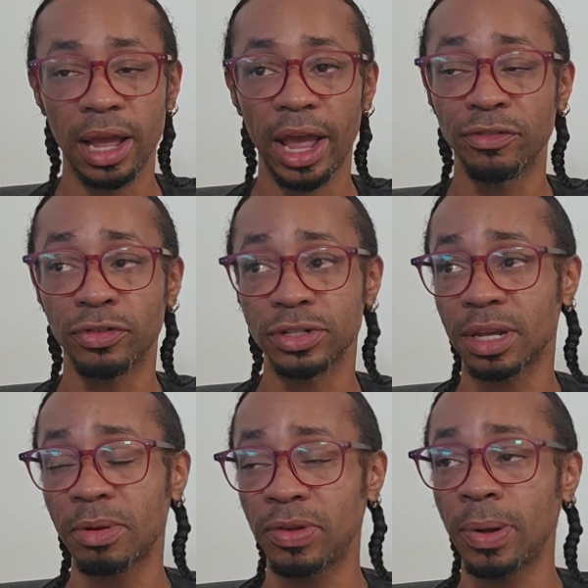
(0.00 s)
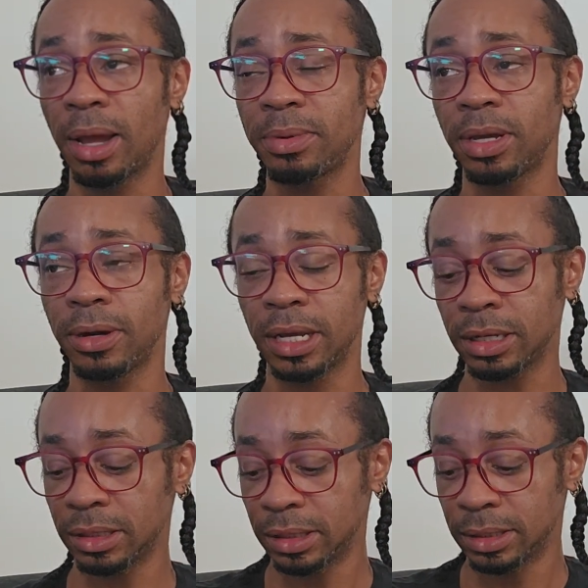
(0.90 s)
And for some of you, I'm
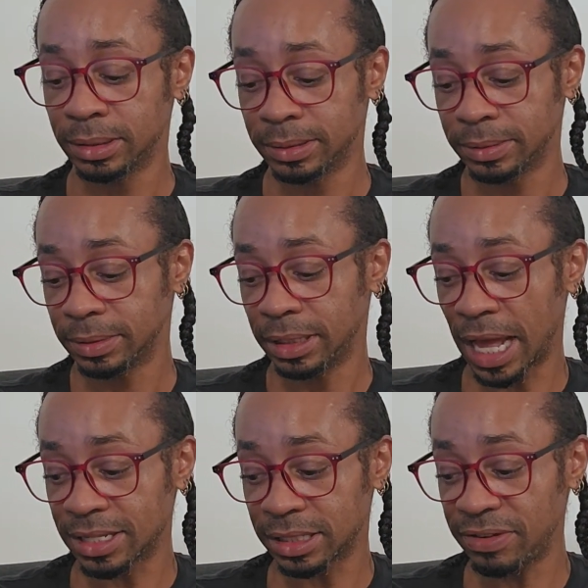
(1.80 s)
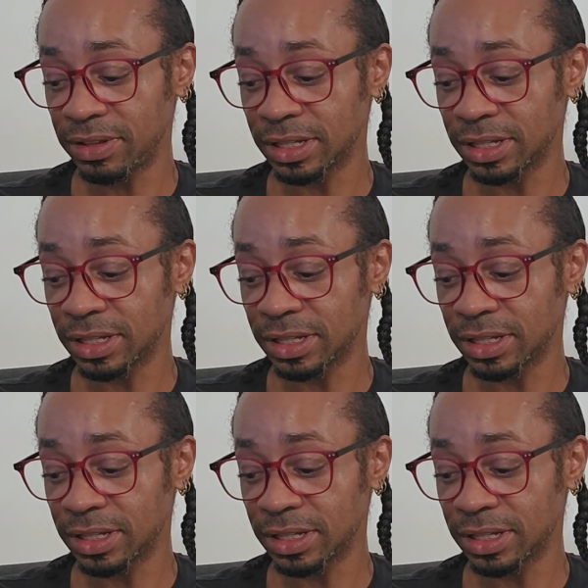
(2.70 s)
hearing that's leaving the